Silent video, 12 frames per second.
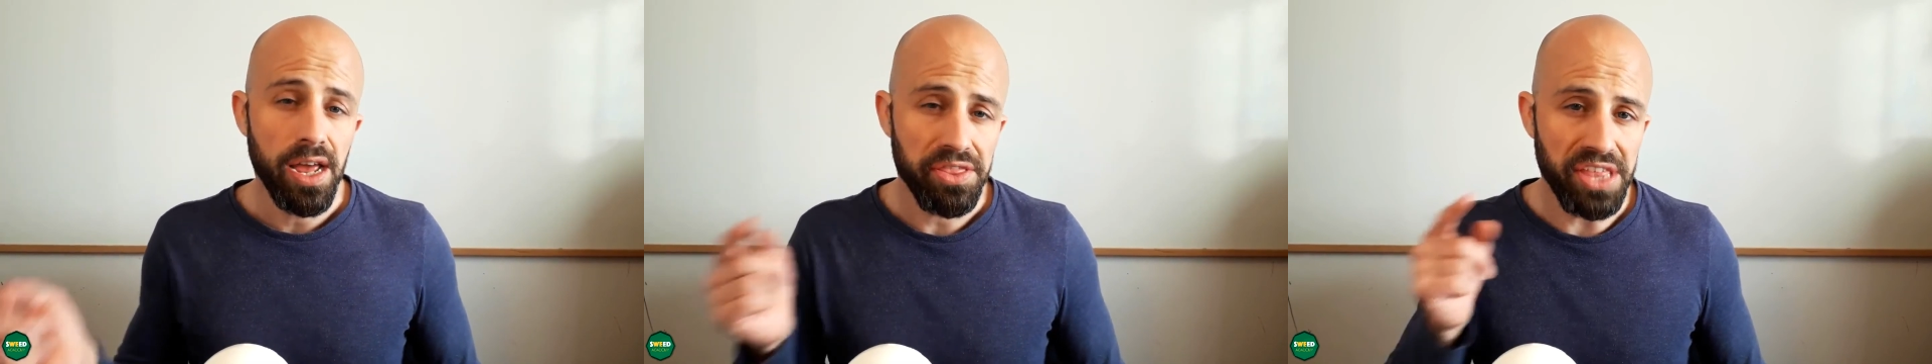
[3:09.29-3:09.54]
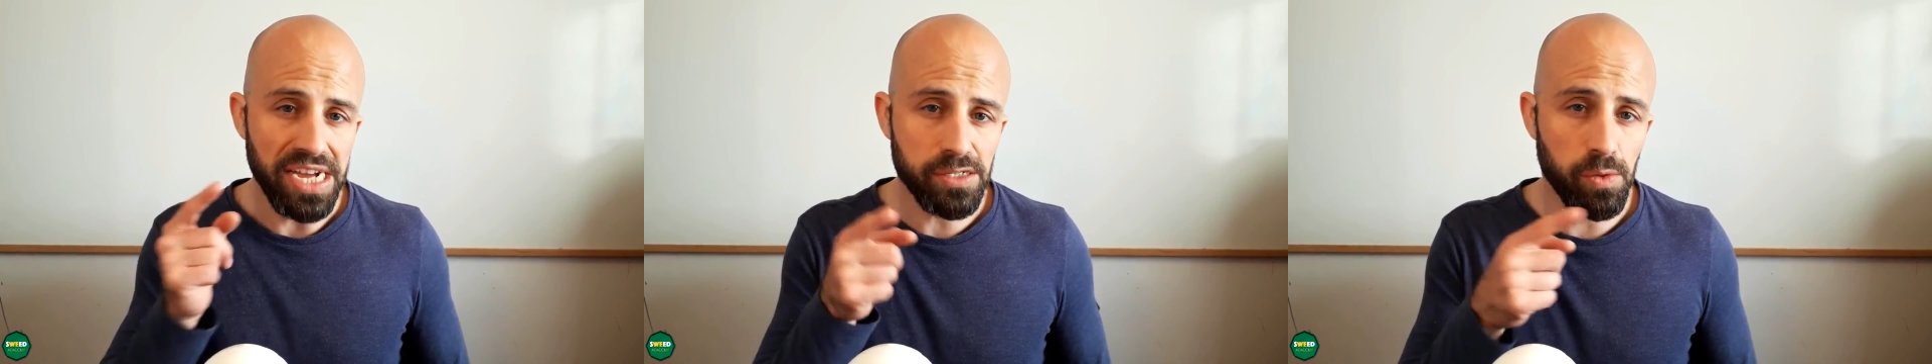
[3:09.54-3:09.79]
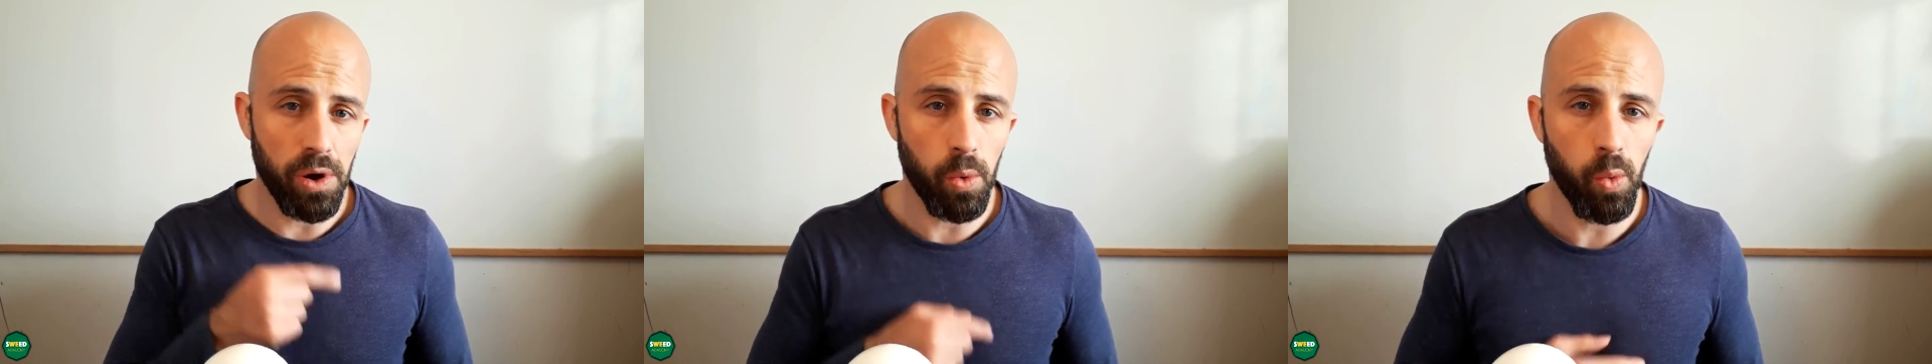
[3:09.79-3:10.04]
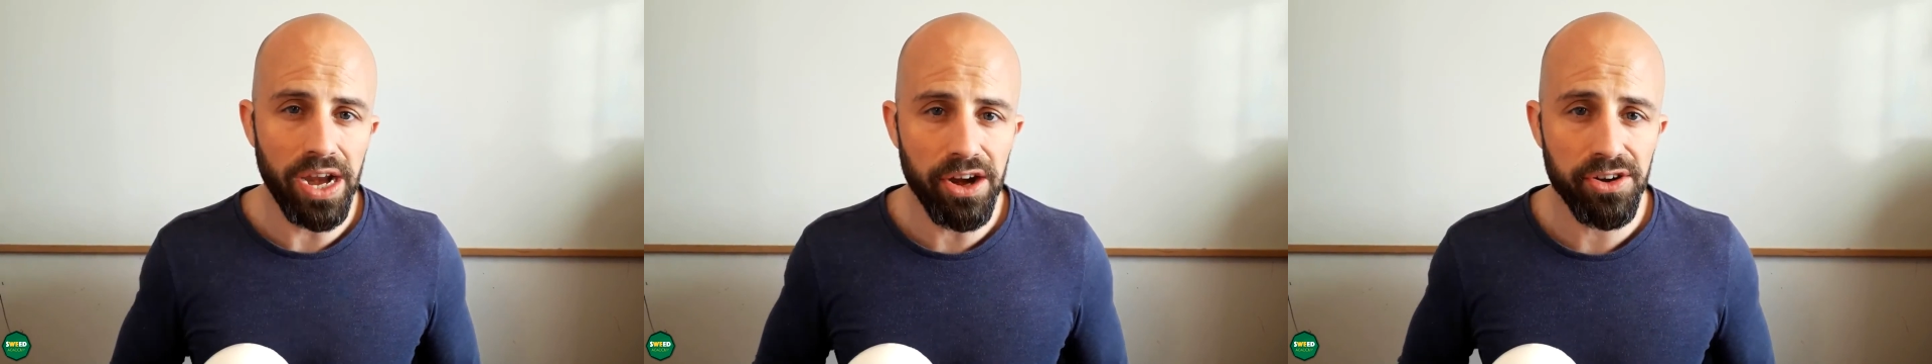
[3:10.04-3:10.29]
That's what
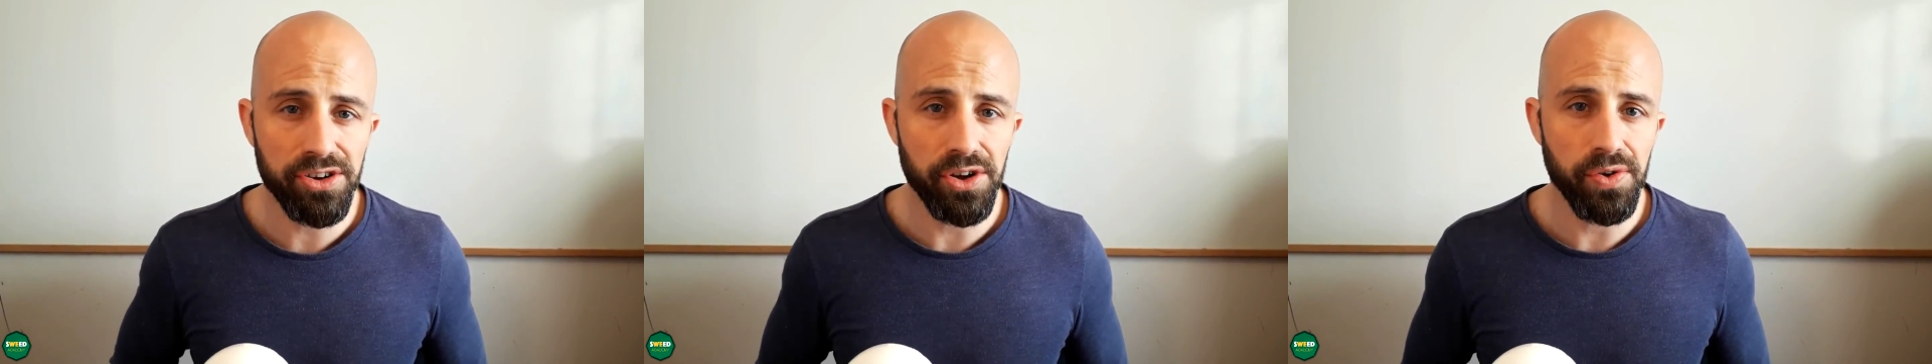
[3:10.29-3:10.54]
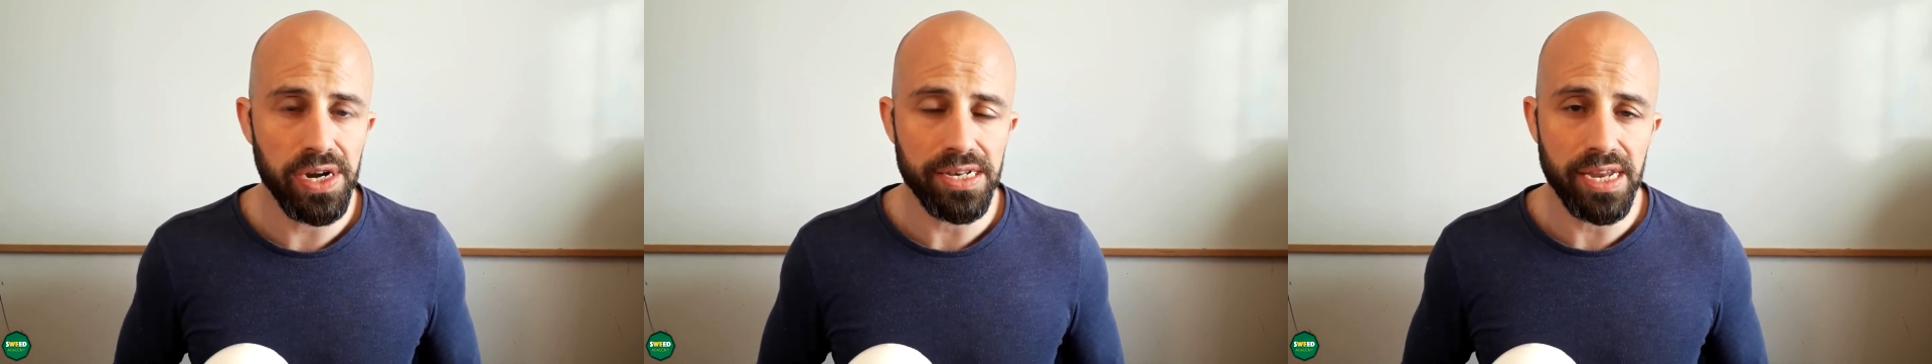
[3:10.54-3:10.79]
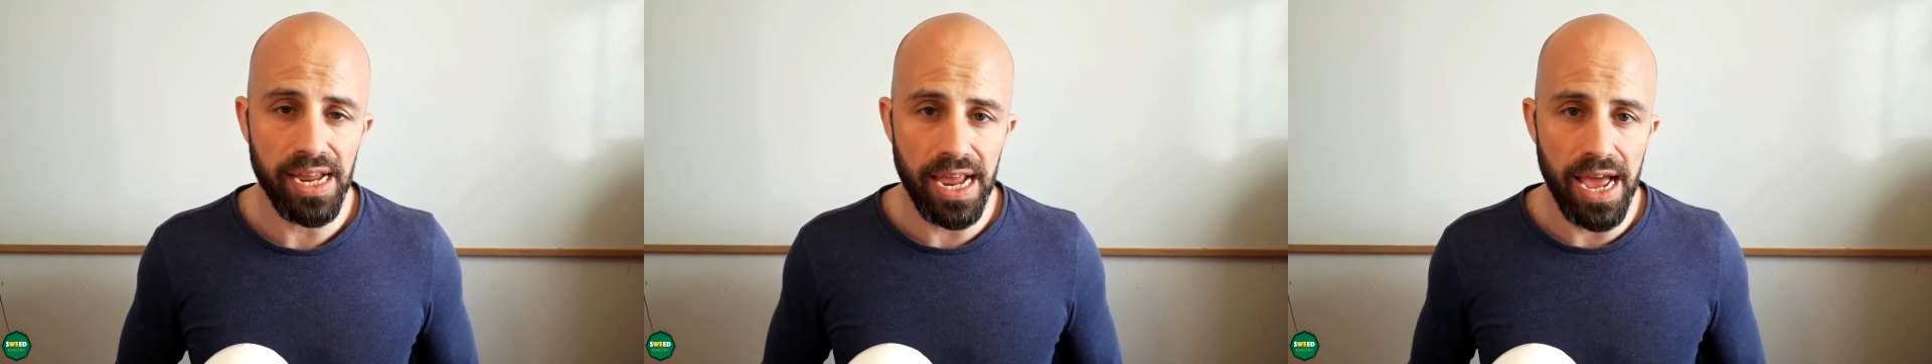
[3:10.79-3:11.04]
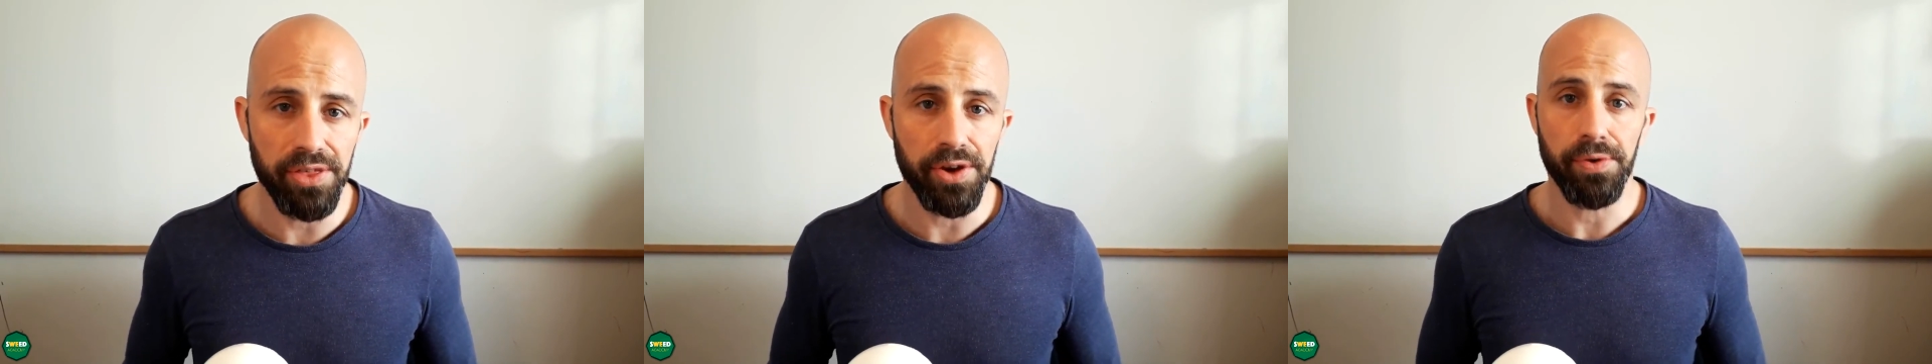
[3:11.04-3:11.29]
we are doing
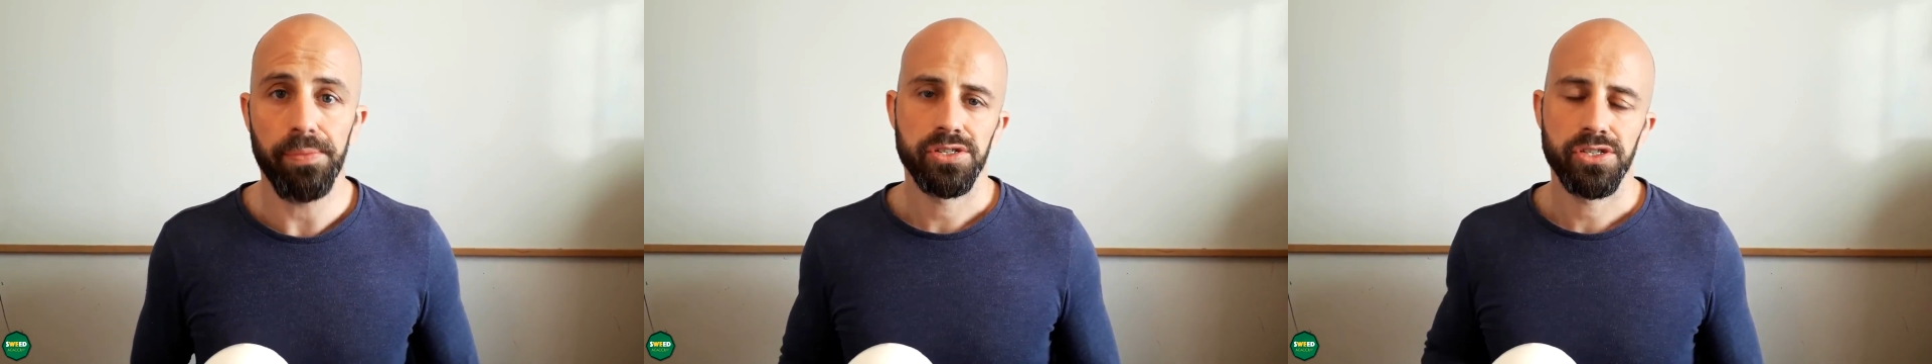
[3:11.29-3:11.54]
together.